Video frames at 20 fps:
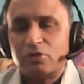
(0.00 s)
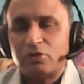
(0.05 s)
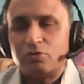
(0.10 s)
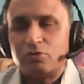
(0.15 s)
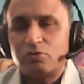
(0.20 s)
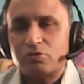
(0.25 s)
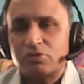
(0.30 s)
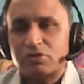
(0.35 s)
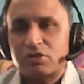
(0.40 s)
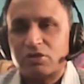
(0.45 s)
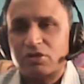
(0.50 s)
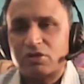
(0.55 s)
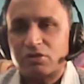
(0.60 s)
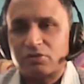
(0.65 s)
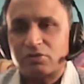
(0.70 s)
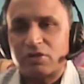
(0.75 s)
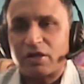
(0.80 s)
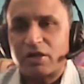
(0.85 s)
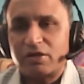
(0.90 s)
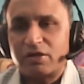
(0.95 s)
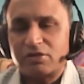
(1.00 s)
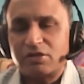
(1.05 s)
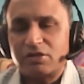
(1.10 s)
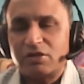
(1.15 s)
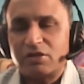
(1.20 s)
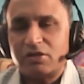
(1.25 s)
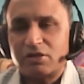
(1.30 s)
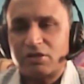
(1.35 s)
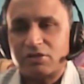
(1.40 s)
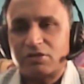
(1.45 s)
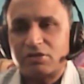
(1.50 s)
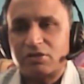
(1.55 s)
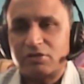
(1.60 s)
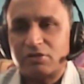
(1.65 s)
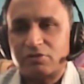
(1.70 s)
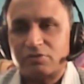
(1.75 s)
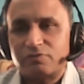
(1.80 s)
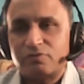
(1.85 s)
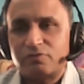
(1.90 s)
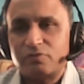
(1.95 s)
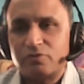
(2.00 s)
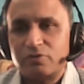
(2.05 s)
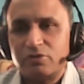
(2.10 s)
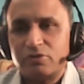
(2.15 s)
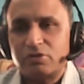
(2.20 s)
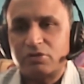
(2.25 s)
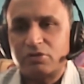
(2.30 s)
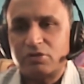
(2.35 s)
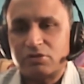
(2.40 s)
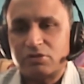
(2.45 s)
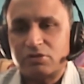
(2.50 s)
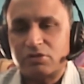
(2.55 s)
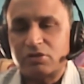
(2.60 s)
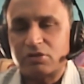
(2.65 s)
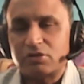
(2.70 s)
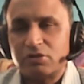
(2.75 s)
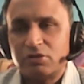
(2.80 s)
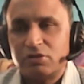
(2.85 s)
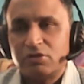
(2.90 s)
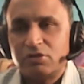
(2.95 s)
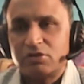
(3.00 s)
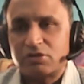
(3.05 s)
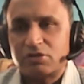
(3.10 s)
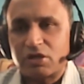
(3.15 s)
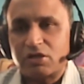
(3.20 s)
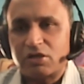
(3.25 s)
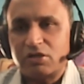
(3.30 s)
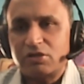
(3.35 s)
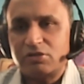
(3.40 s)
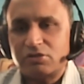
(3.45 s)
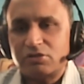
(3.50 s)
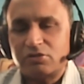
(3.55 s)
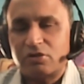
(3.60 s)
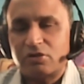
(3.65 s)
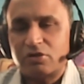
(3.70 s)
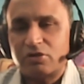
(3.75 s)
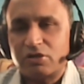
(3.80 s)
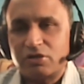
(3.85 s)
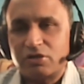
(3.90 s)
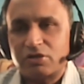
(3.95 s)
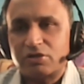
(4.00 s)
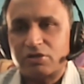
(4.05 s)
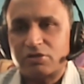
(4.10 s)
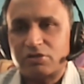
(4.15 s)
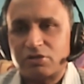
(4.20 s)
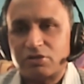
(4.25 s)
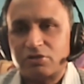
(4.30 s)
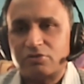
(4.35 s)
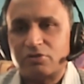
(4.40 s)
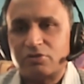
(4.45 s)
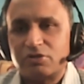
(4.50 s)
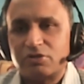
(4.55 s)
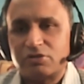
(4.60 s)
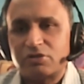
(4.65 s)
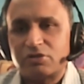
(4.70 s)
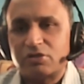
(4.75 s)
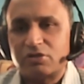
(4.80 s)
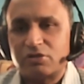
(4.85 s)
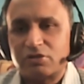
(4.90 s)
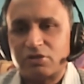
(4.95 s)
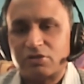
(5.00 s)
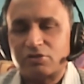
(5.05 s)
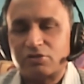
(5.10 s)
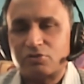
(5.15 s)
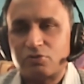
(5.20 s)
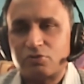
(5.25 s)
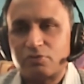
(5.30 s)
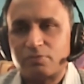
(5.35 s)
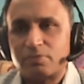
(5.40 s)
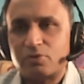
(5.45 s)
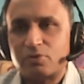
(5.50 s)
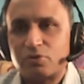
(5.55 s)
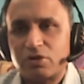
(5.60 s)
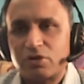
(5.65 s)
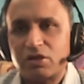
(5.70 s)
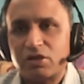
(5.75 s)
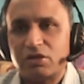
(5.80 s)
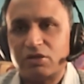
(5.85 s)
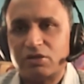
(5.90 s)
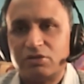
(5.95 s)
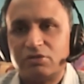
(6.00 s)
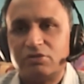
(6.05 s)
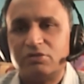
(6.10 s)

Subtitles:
no sir, that is interesting, food, this studies is not interesting only, sir, that is so boring.